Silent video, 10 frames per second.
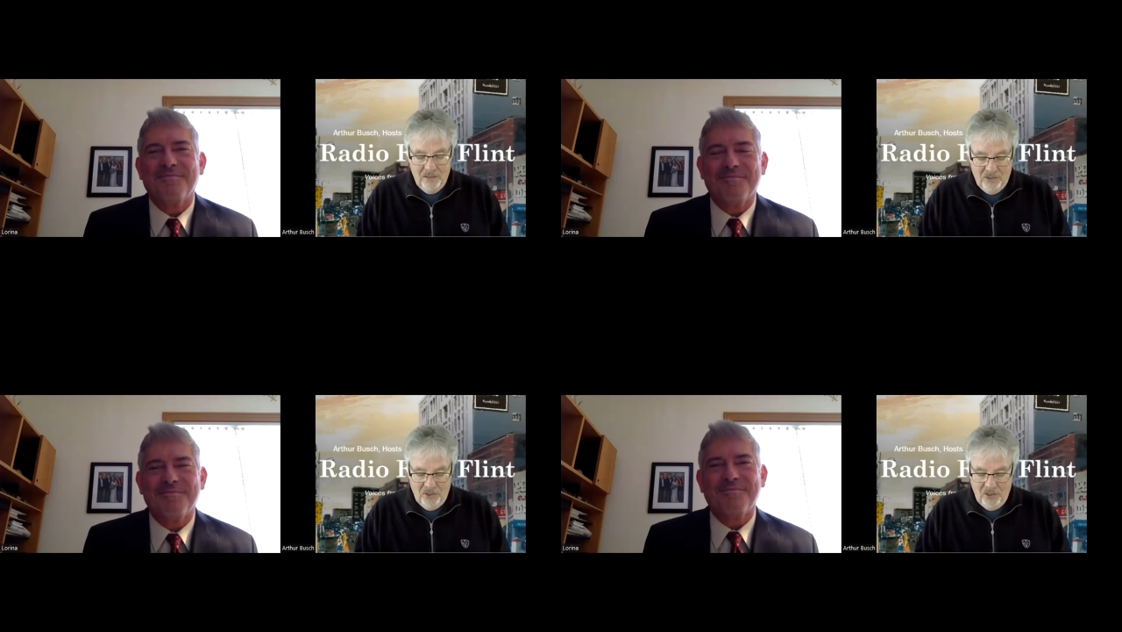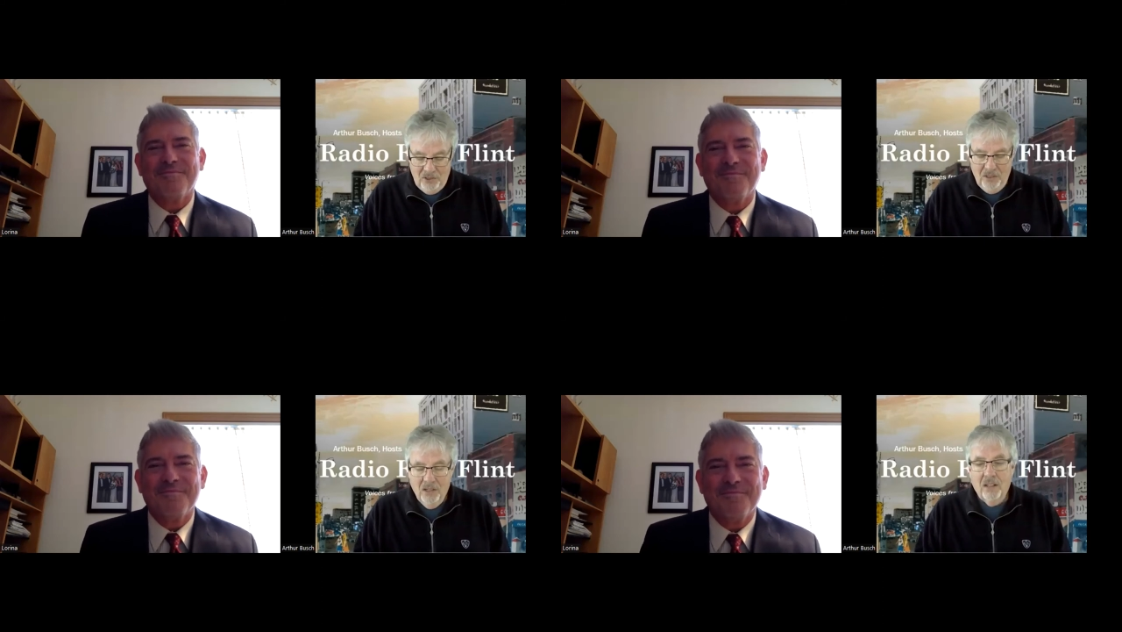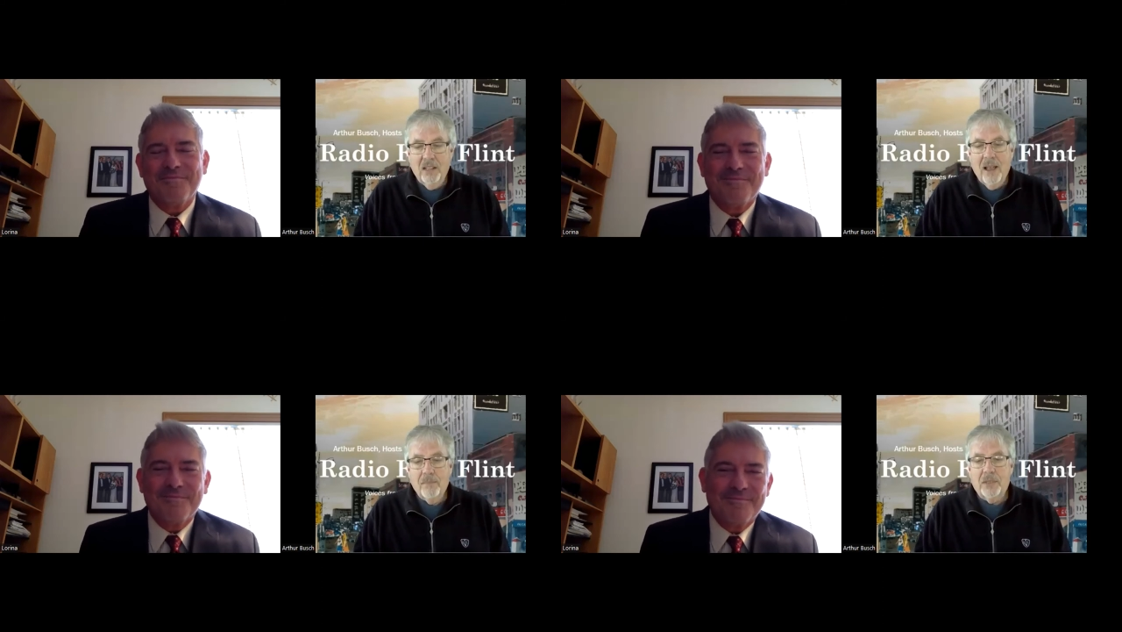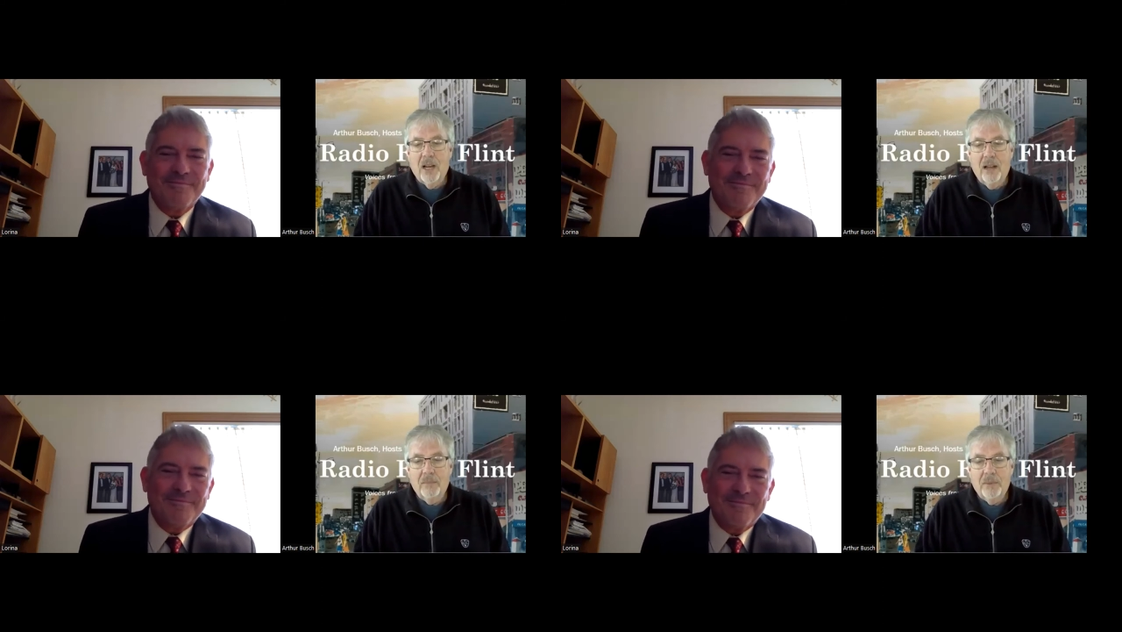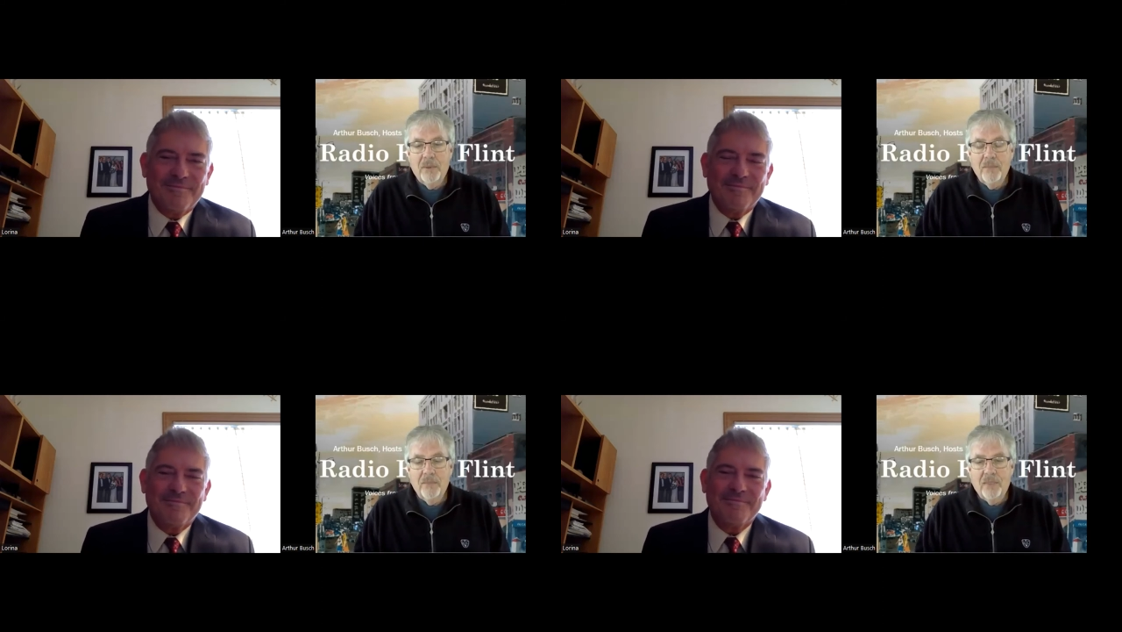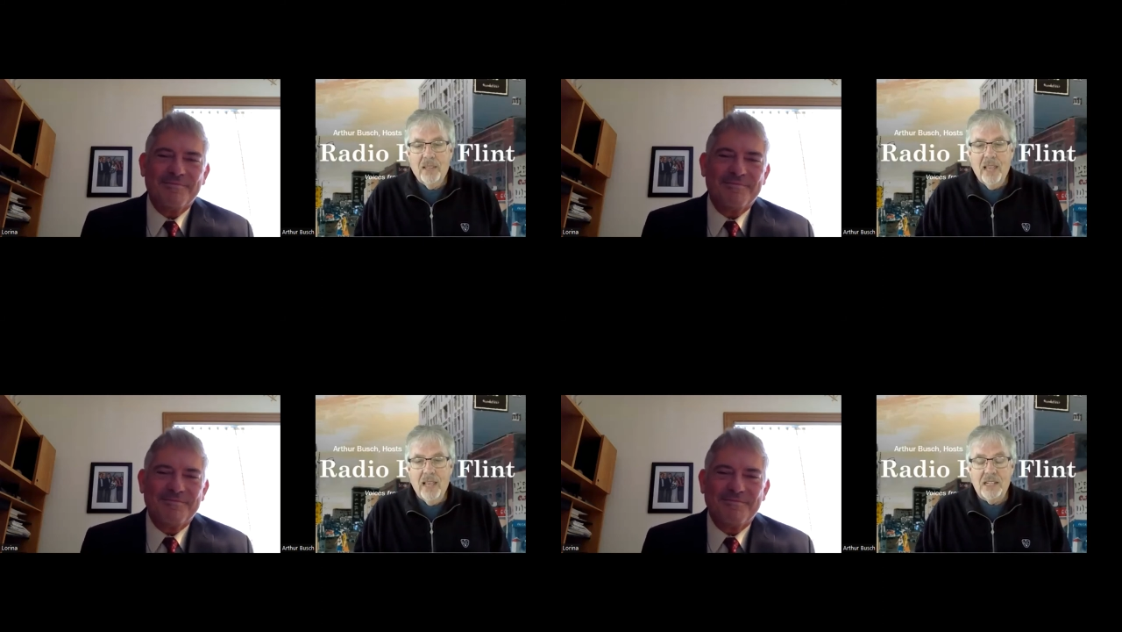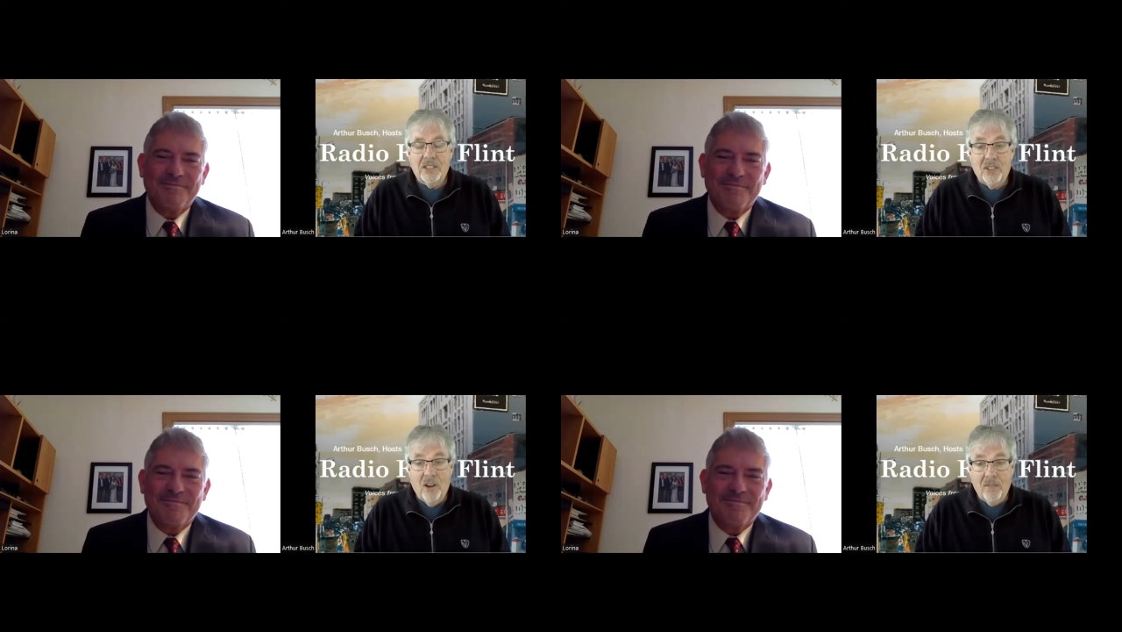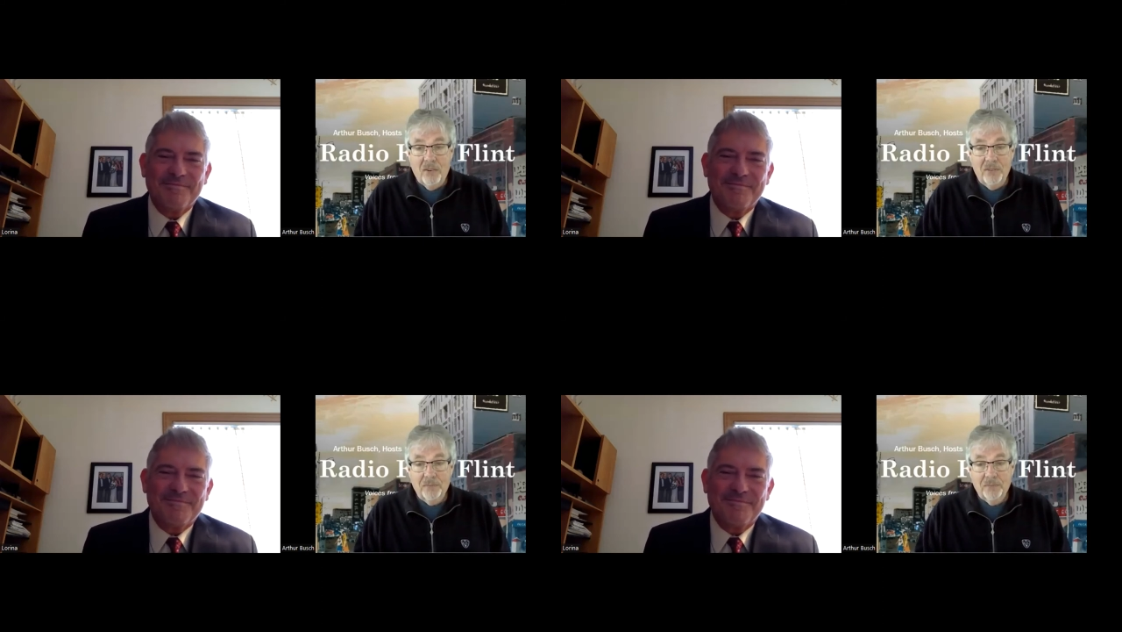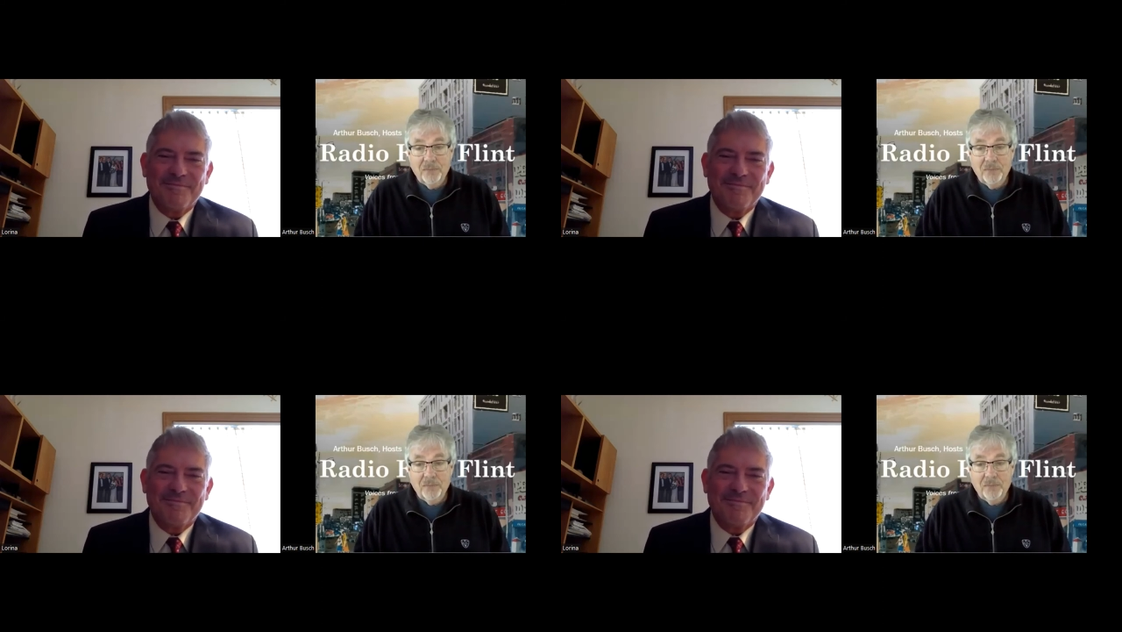Speaker 1: took a laptop and discovered